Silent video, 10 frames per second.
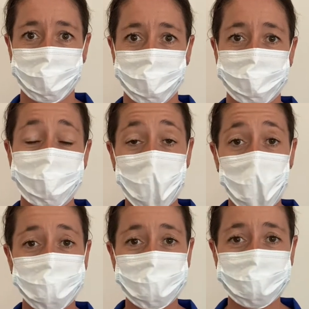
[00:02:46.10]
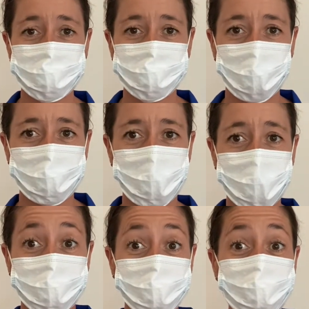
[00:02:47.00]
Now let's try
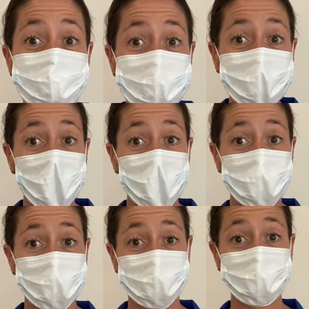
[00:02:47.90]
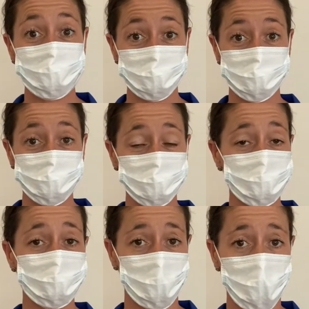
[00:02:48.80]
that using our individual
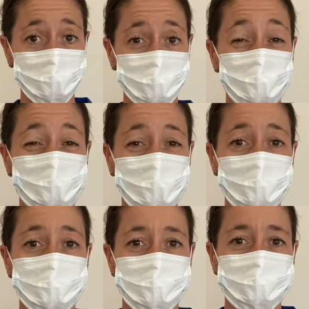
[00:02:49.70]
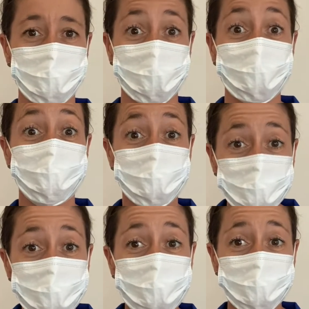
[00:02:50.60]
sign or keyword signing to
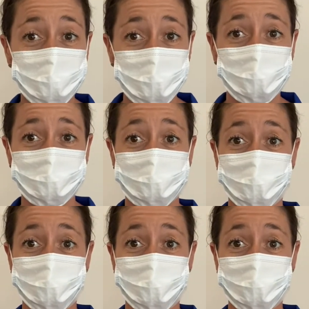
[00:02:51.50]
support